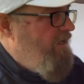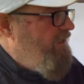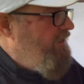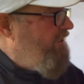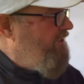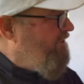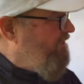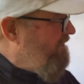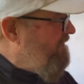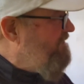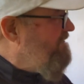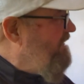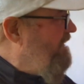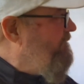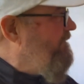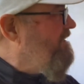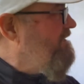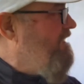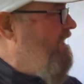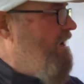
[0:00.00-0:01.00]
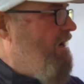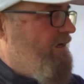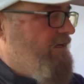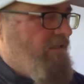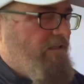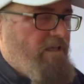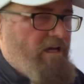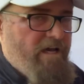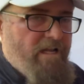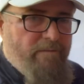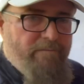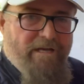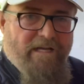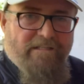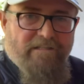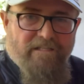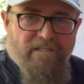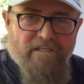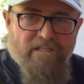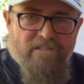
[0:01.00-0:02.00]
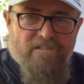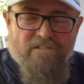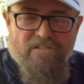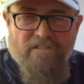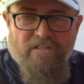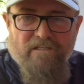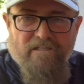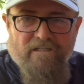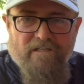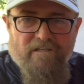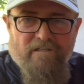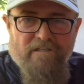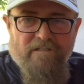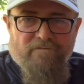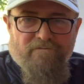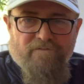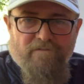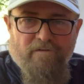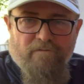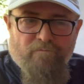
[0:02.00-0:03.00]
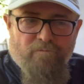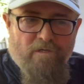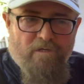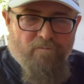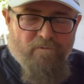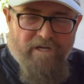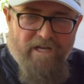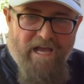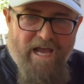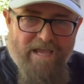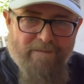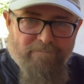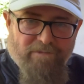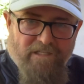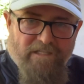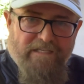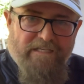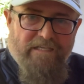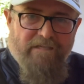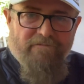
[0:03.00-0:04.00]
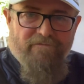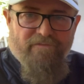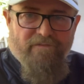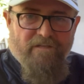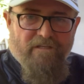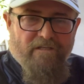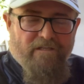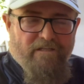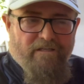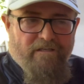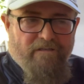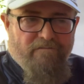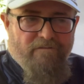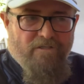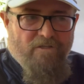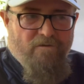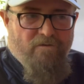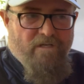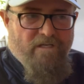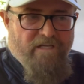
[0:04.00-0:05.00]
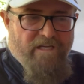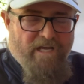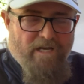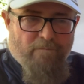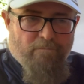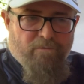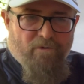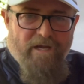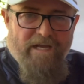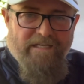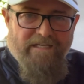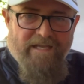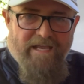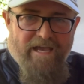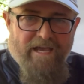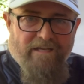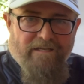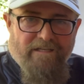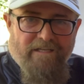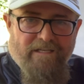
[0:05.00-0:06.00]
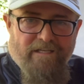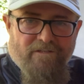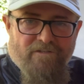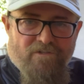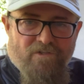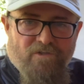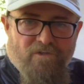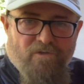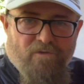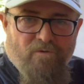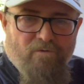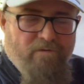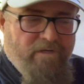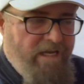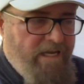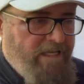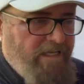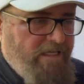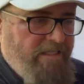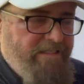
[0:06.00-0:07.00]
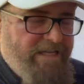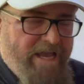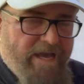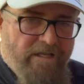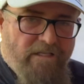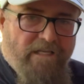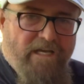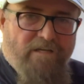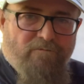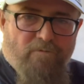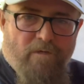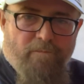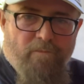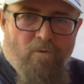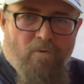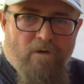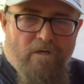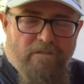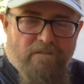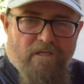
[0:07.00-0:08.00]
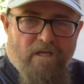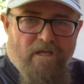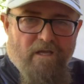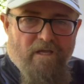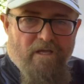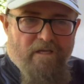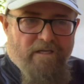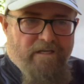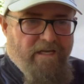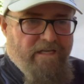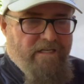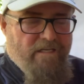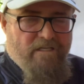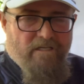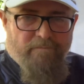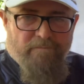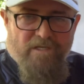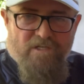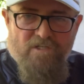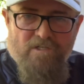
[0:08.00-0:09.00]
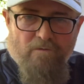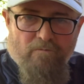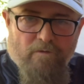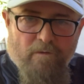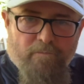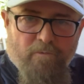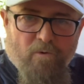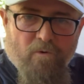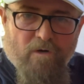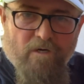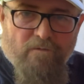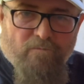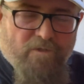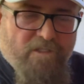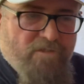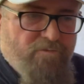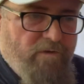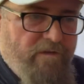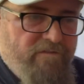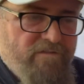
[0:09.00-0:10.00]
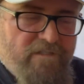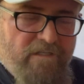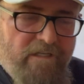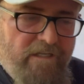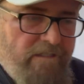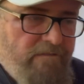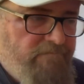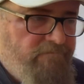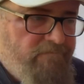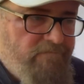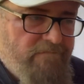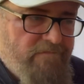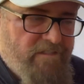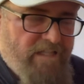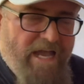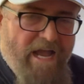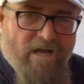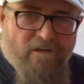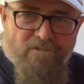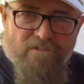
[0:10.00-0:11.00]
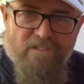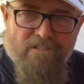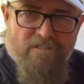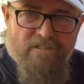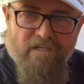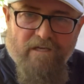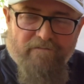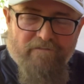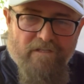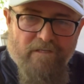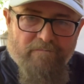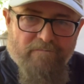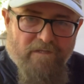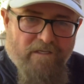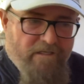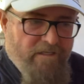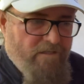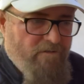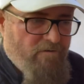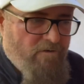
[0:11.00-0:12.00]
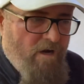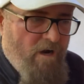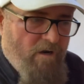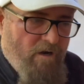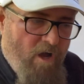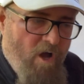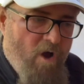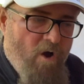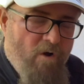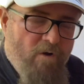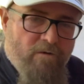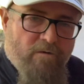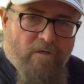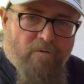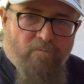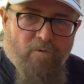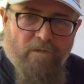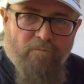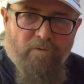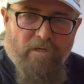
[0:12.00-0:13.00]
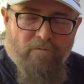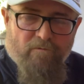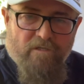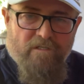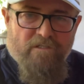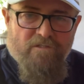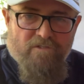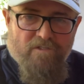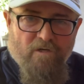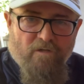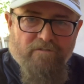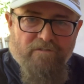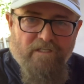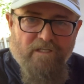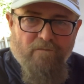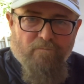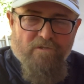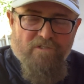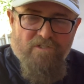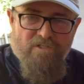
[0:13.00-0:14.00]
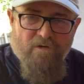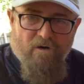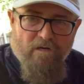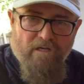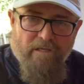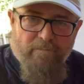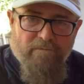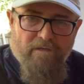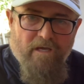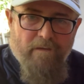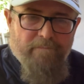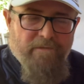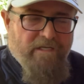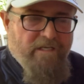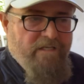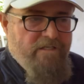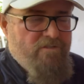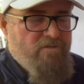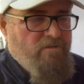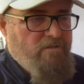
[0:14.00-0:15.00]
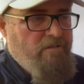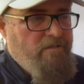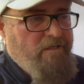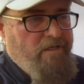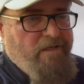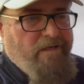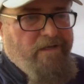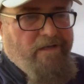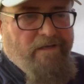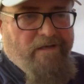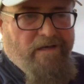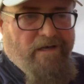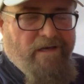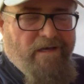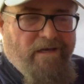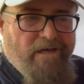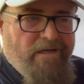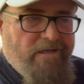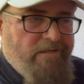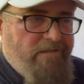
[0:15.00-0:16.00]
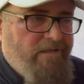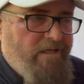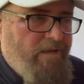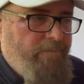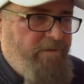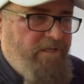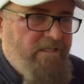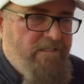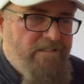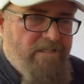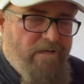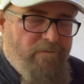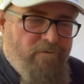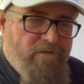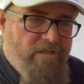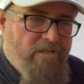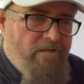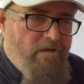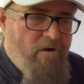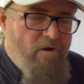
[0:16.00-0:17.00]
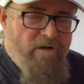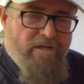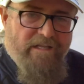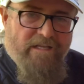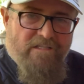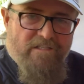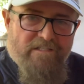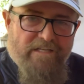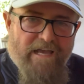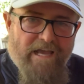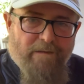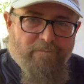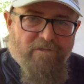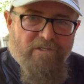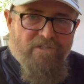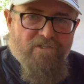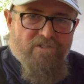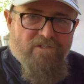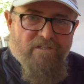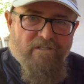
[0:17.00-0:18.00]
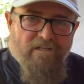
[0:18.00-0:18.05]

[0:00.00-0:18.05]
And you're going to see me talk a lot about this, what I believe. You can kind of break down into any downline report, any commission report, which we've seen thousands of them, either our own or when we were consulting with startup companies or companies that were already established.